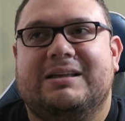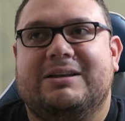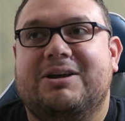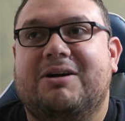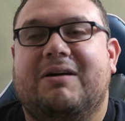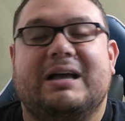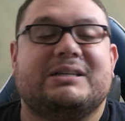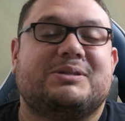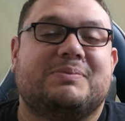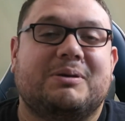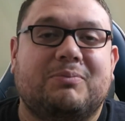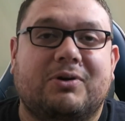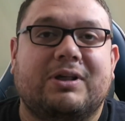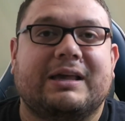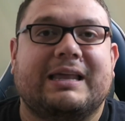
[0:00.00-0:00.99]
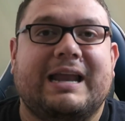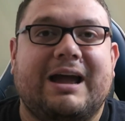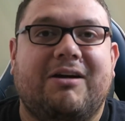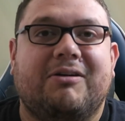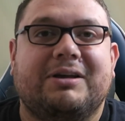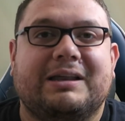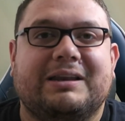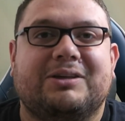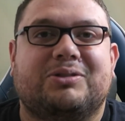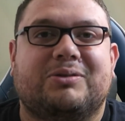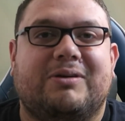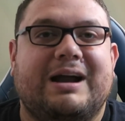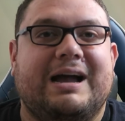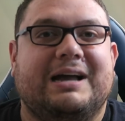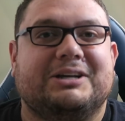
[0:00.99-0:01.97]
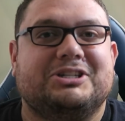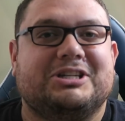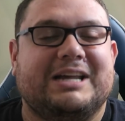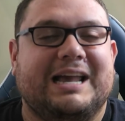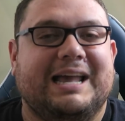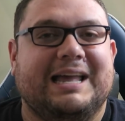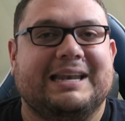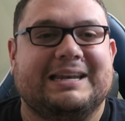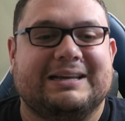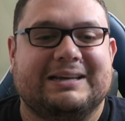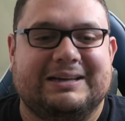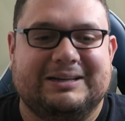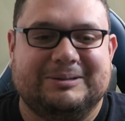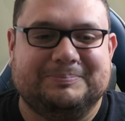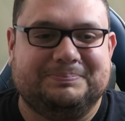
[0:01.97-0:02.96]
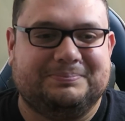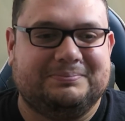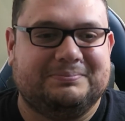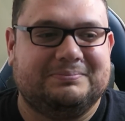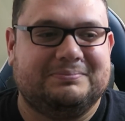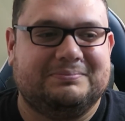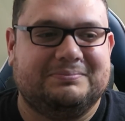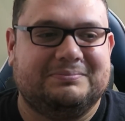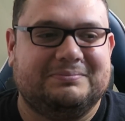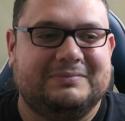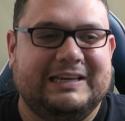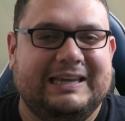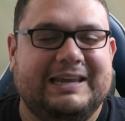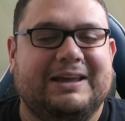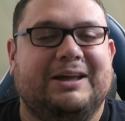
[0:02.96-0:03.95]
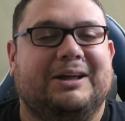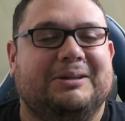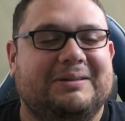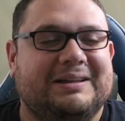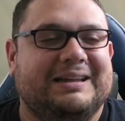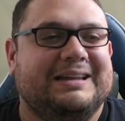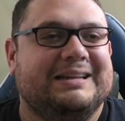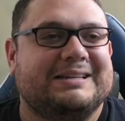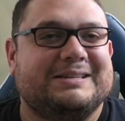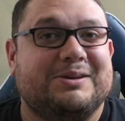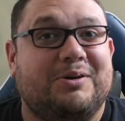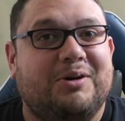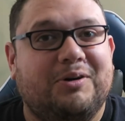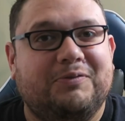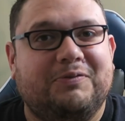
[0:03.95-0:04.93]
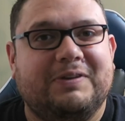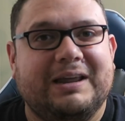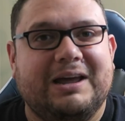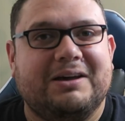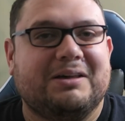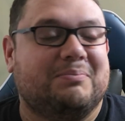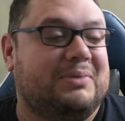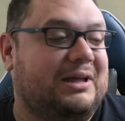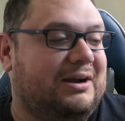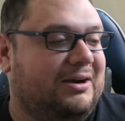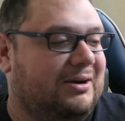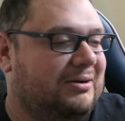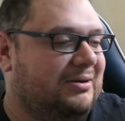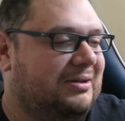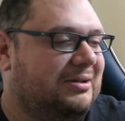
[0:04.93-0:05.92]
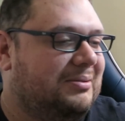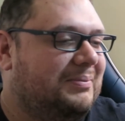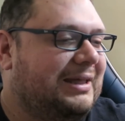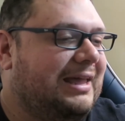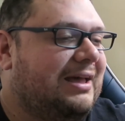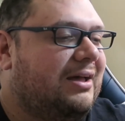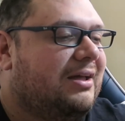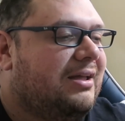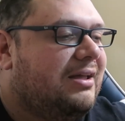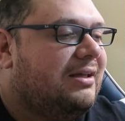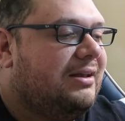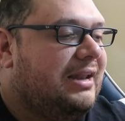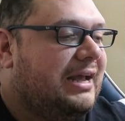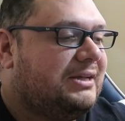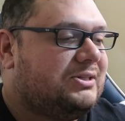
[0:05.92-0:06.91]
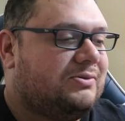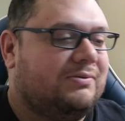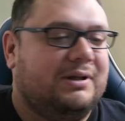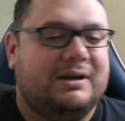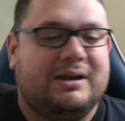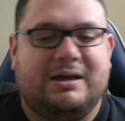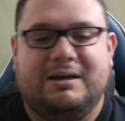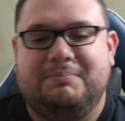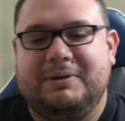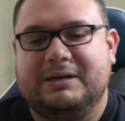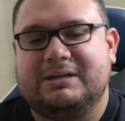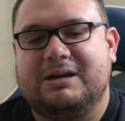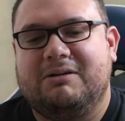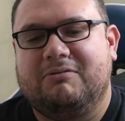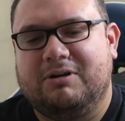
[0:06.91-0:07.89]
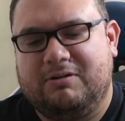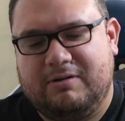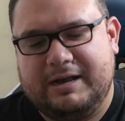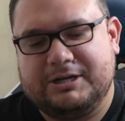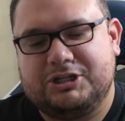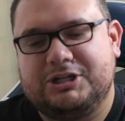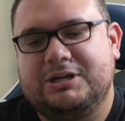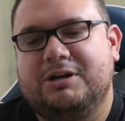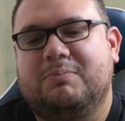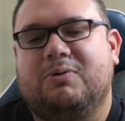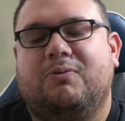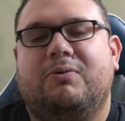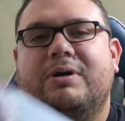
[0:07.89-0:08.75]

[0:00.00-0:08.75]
no, I spent more like an hour getting thrashed and um, yeah. So hopefully I'll get better. But yeah, next one I picked up regression number